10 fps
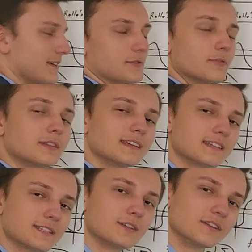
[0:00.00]
Now's where
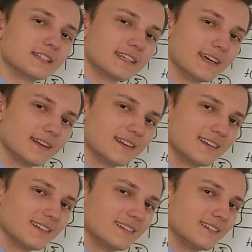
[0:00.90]
things start to get
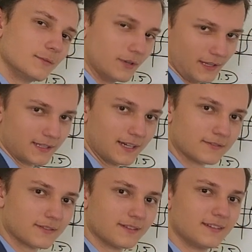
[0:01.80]
really tough.